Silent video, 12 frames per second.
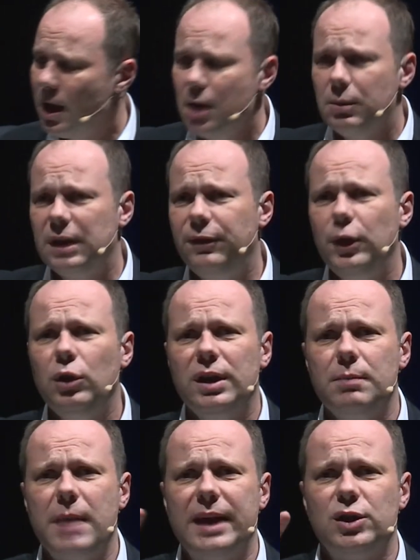But if you can
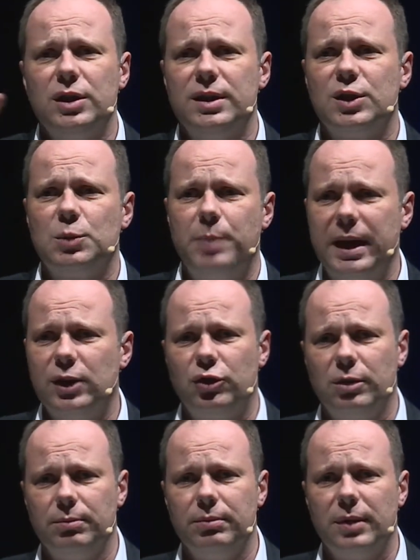imagine a
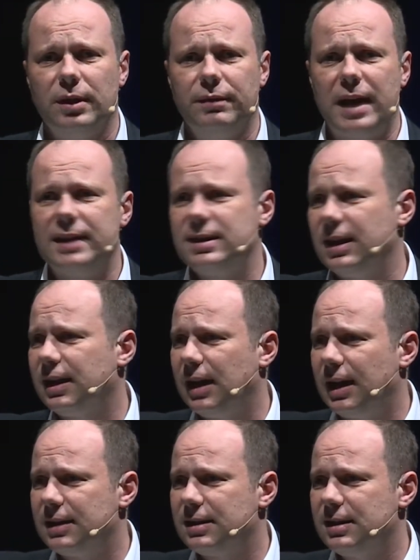spectrum of asset
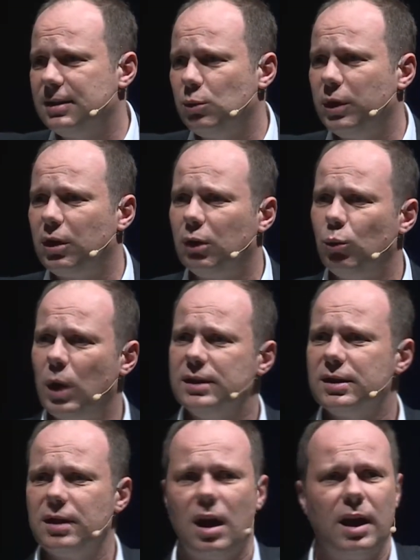classes where on one
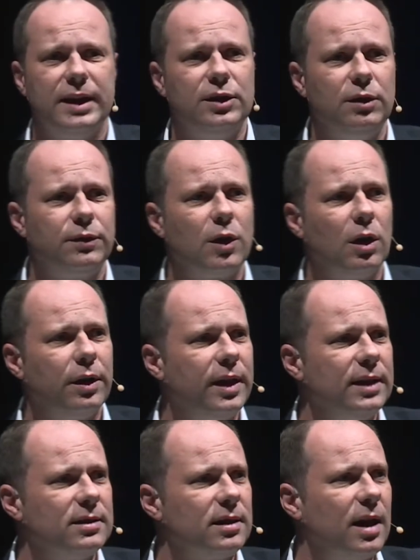side you've got
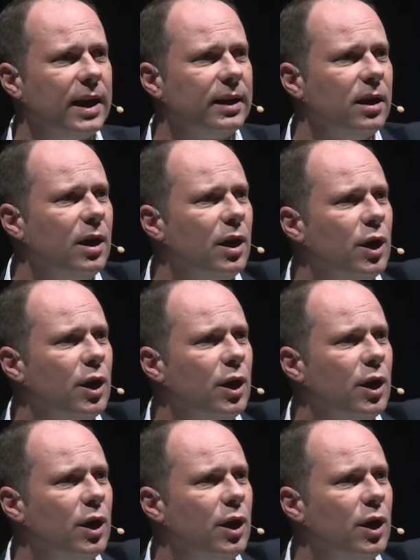things like